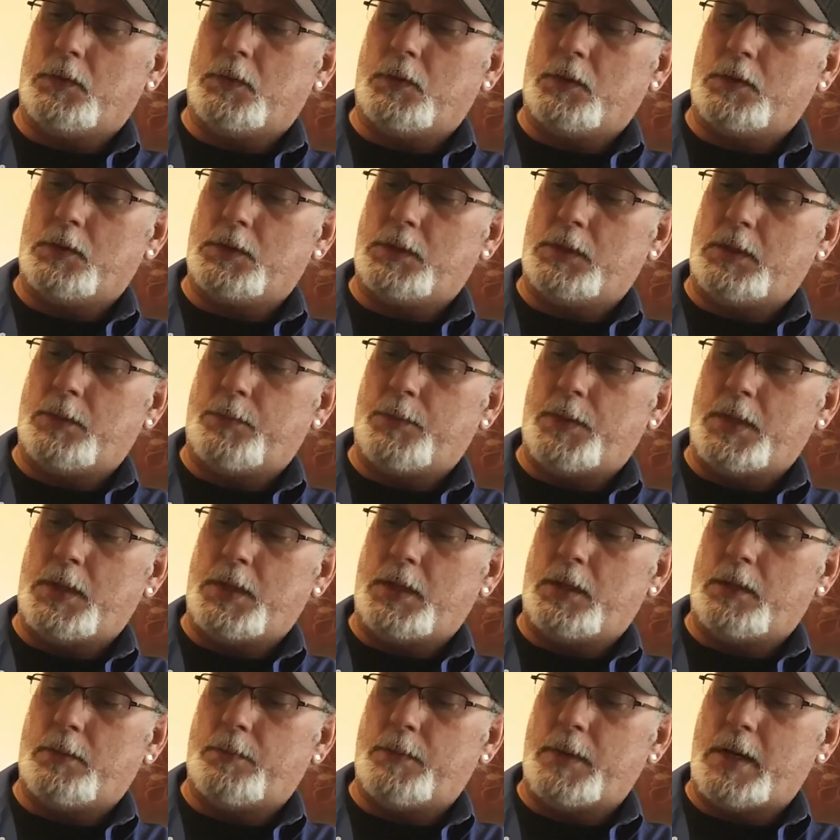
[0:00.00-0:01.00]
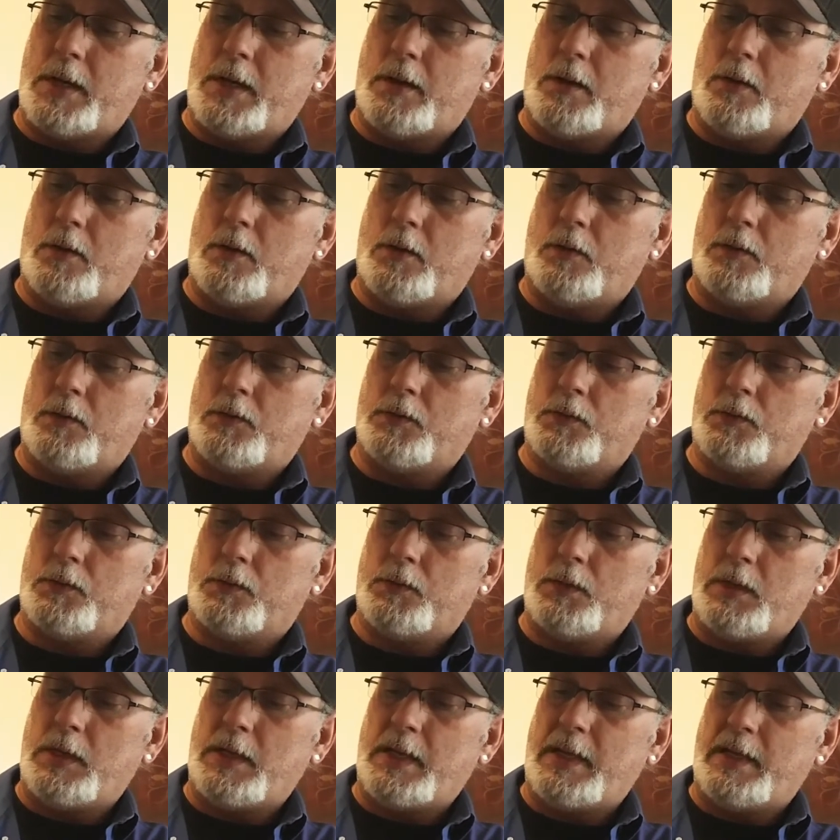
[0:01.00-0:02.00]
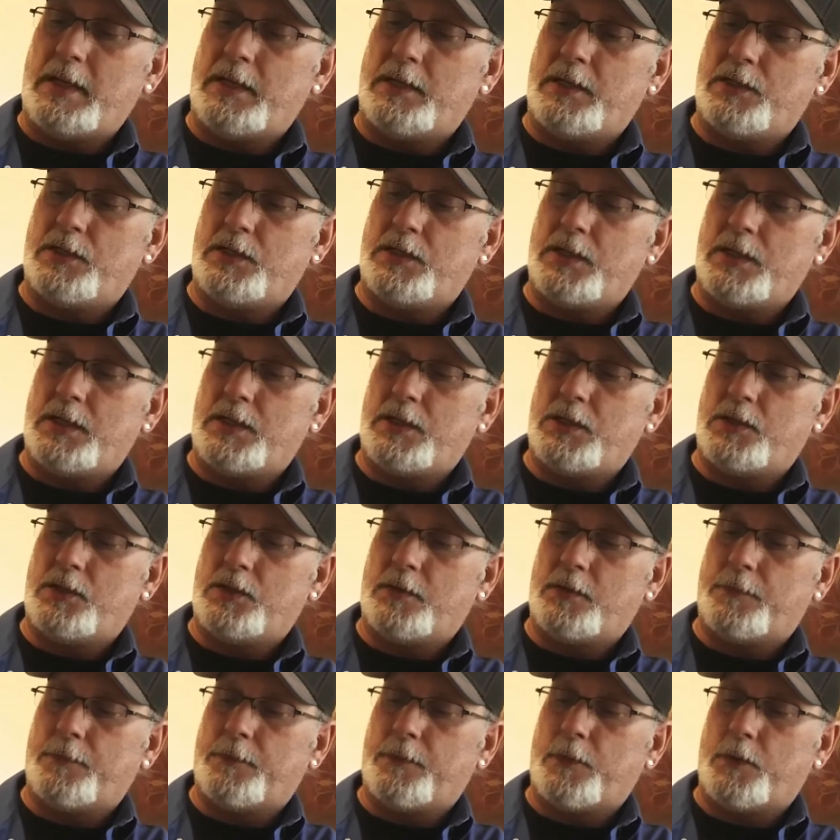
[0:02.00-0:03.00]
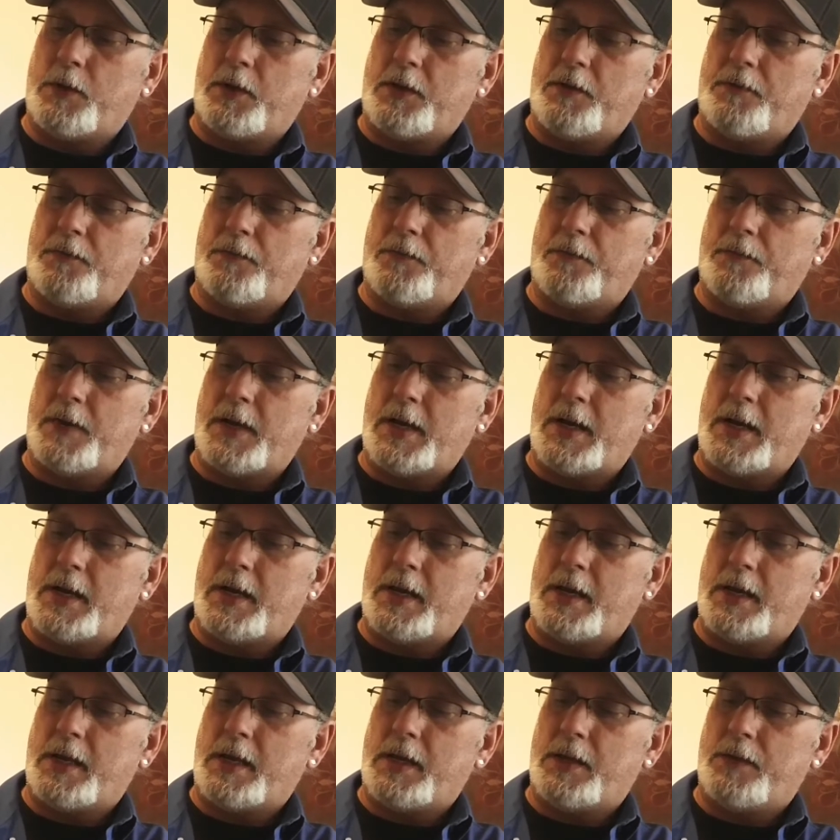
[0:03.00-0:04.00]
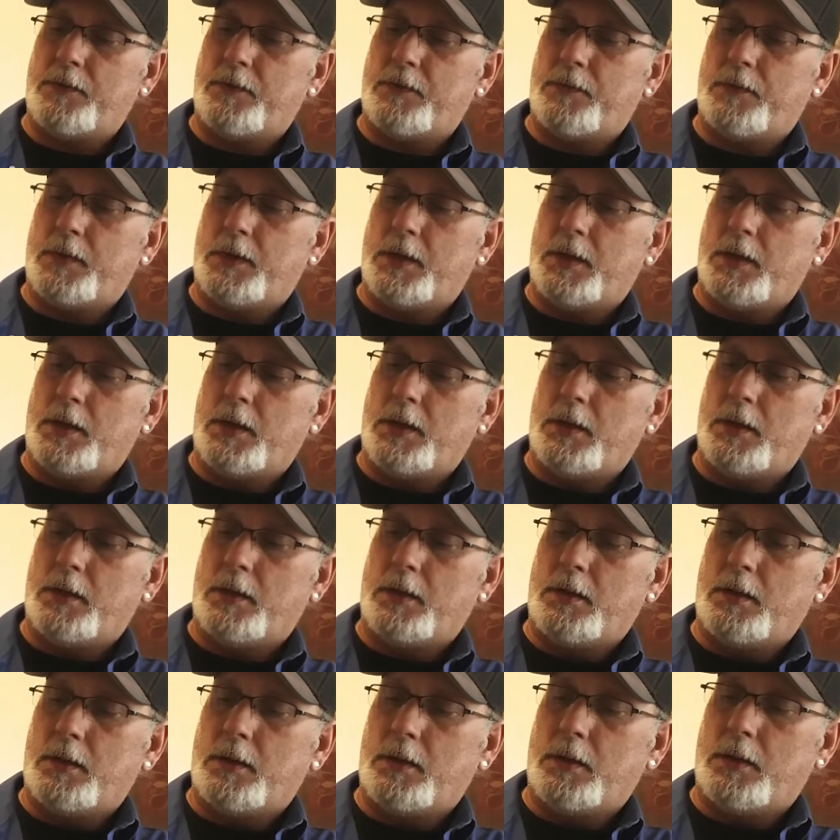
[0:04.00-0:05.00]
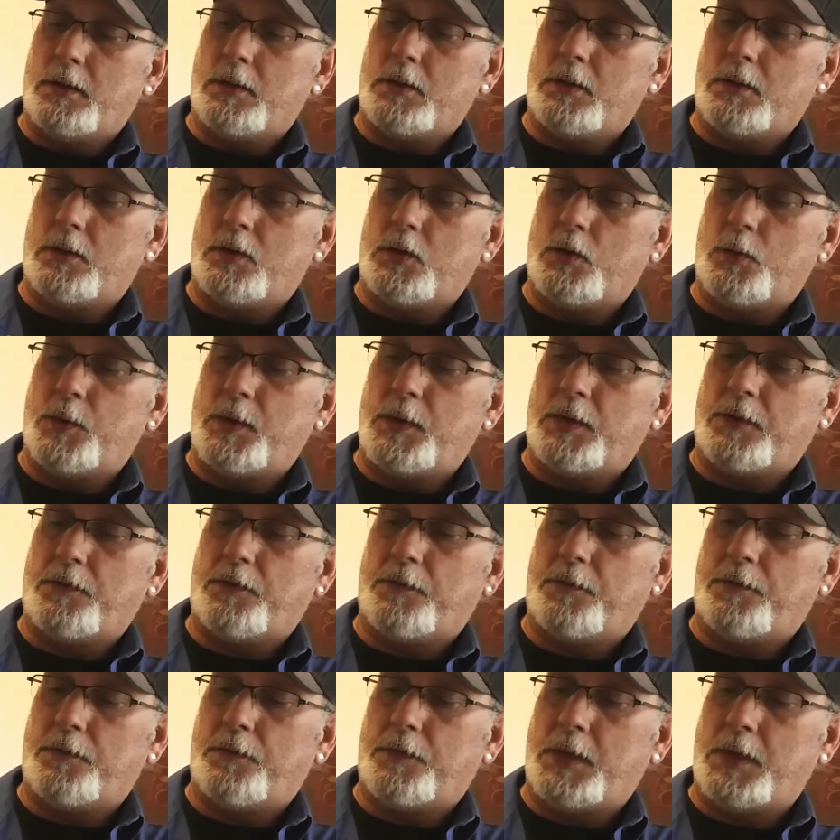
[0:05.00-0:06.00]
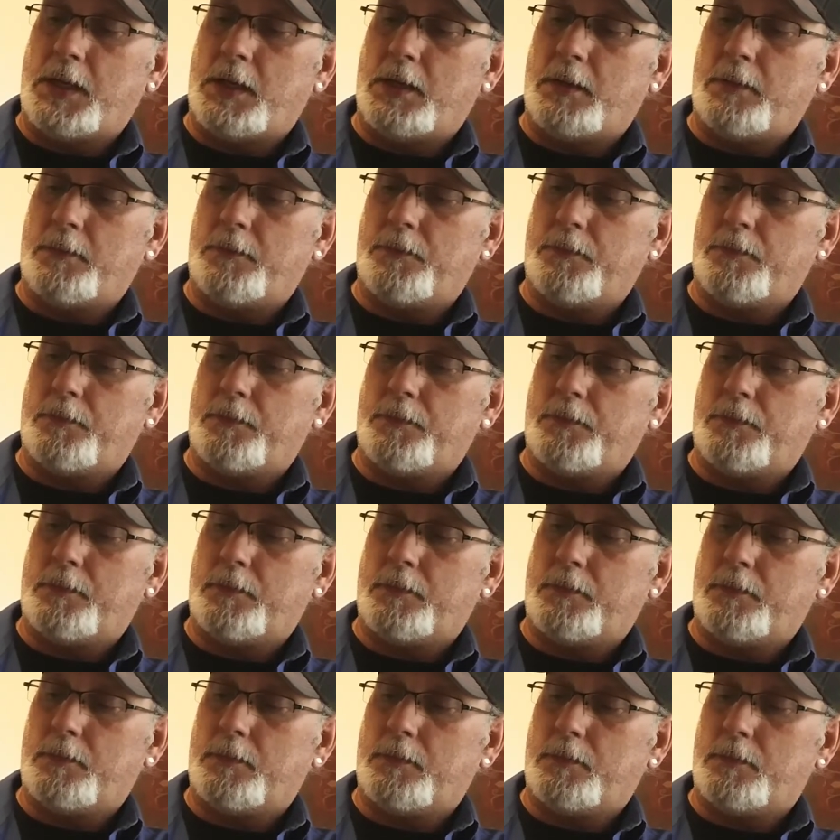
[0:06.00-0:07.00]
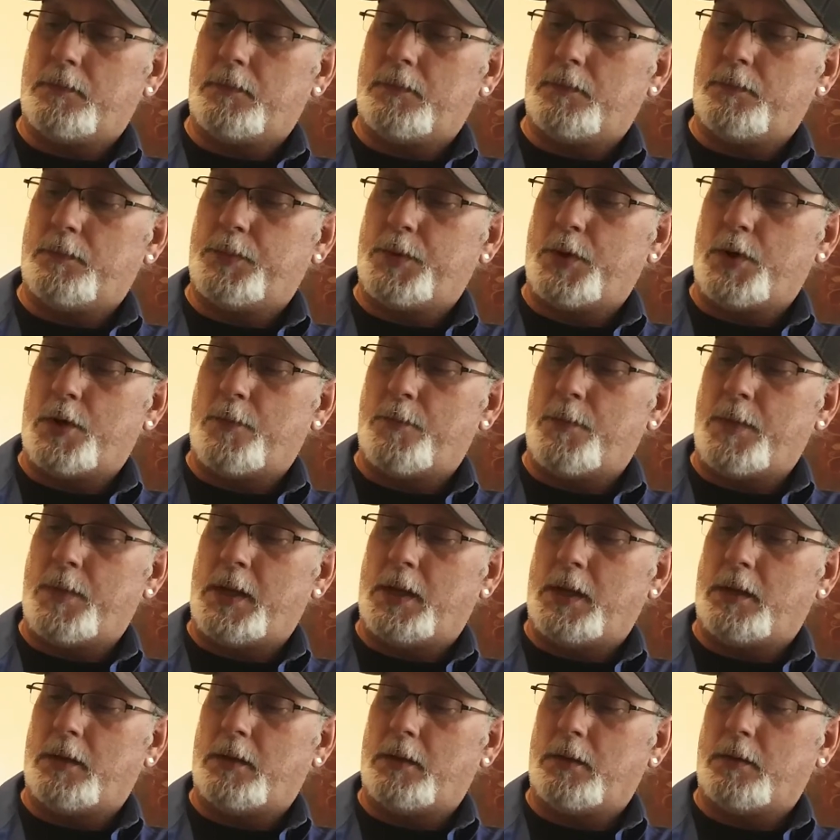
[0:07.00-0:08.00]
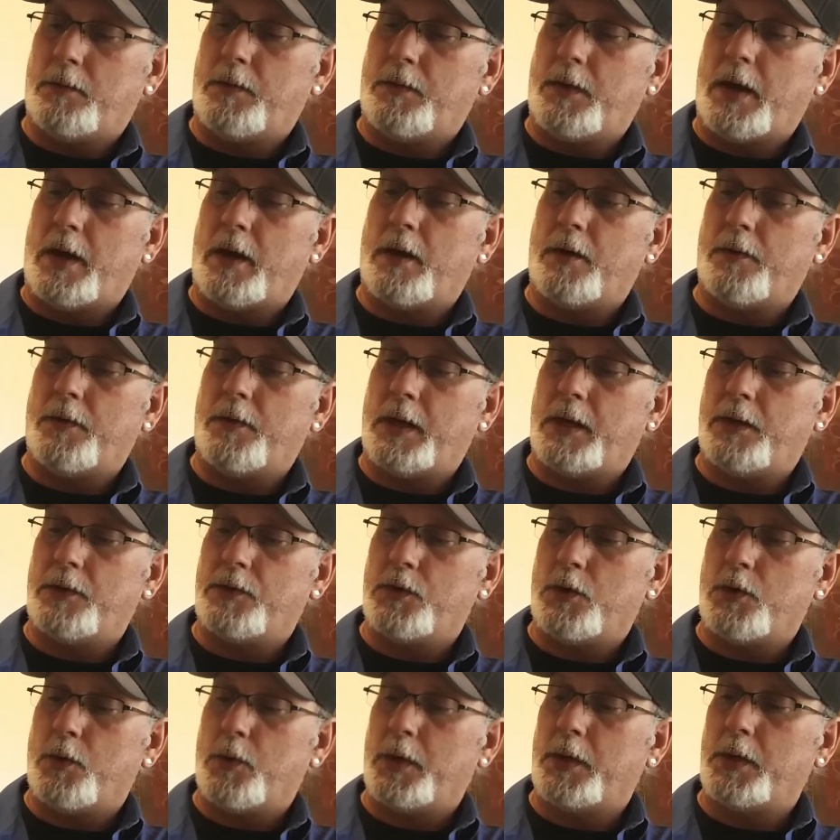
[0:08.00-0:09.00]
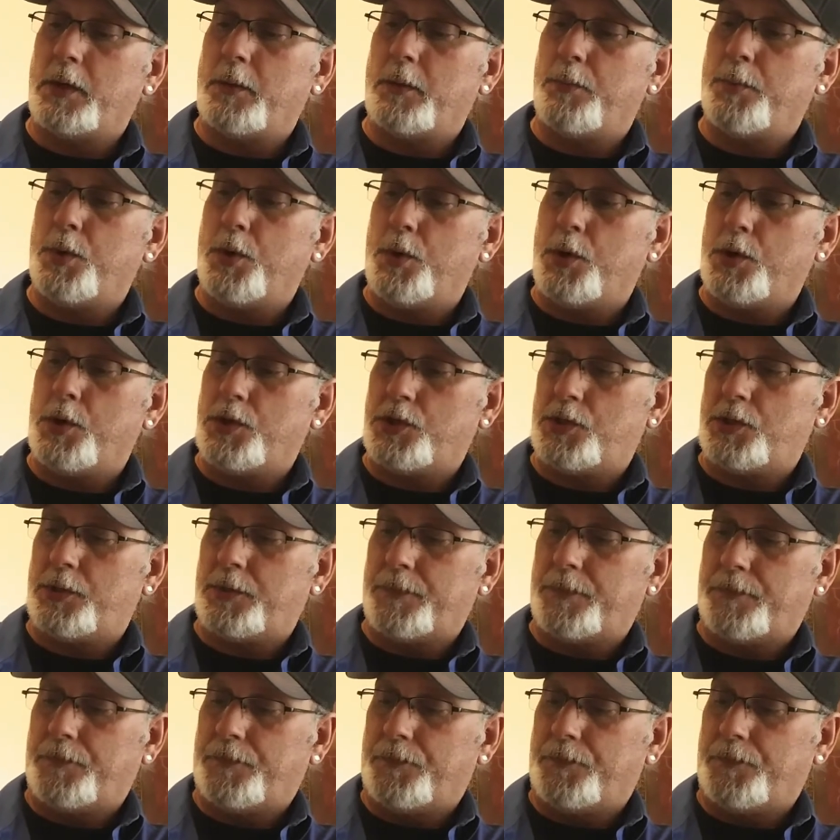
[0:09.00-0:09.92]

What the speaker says: looks to be about 18 to 45 cubic feet per minute of air that it's going to push.